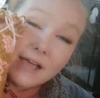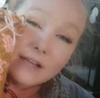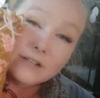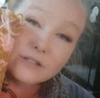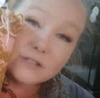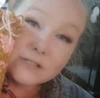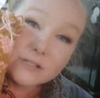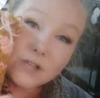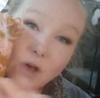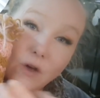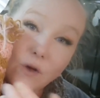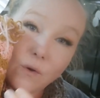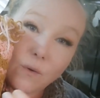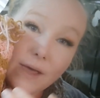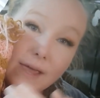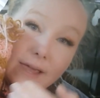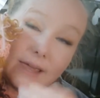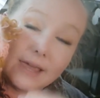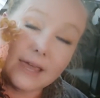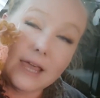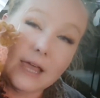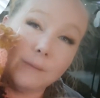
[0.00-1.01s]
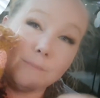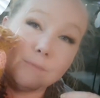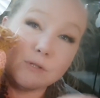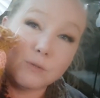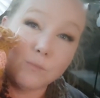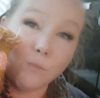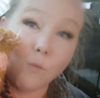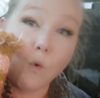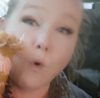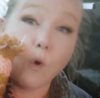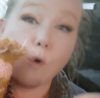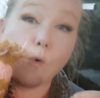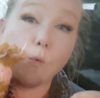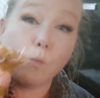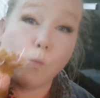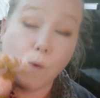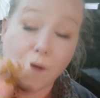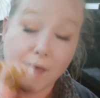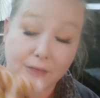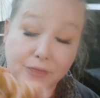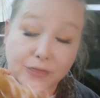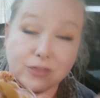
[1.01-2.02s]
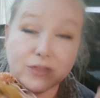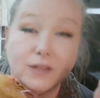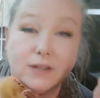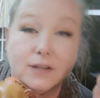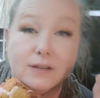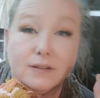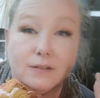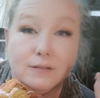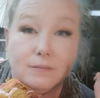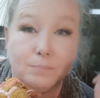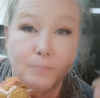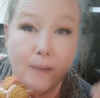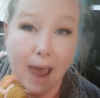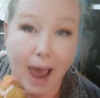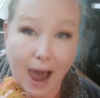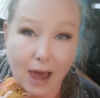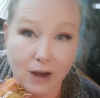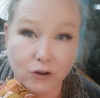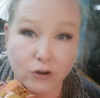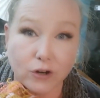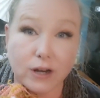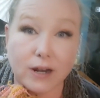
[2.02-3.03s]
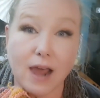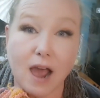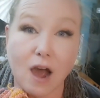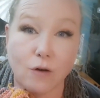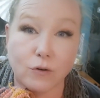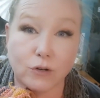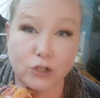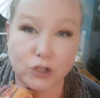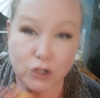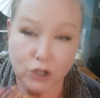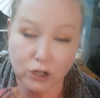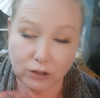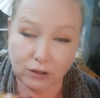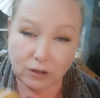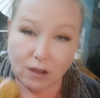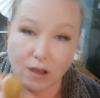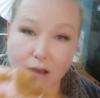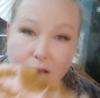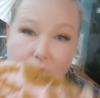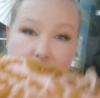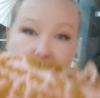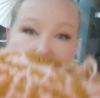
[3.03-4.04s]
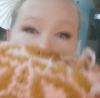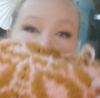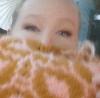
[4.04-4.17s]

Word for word: so it keeps more with the pattern and how it should look.